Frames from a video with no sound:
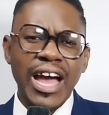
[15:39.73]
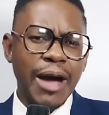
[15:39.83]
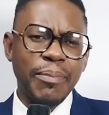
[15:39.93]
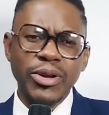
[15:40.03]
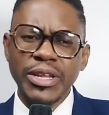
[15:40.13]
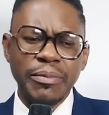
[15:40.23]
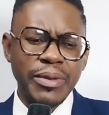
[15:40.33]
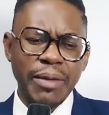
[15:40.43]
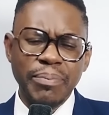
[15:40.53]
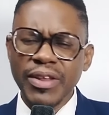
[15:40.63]
about
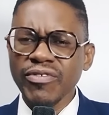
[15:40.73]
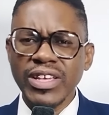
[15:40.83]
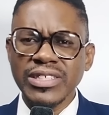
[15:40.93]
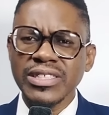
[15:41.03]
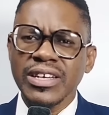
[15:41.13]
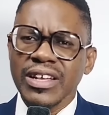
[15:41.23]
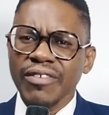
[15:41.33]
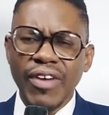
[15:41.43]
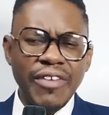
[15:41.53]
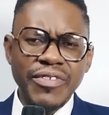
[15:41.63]
the previous
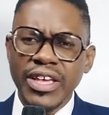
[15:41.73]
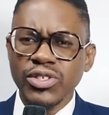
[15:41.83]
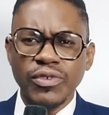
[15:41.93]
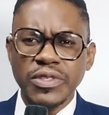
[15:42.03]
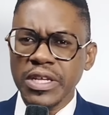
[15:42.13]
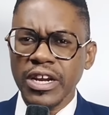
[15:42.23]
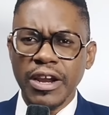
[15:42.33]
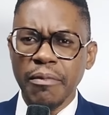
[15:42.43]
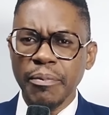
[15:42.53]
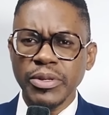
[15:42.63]
5 years of Cyril
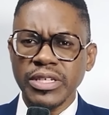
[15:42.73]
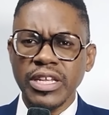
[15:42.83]
Ramaphosa.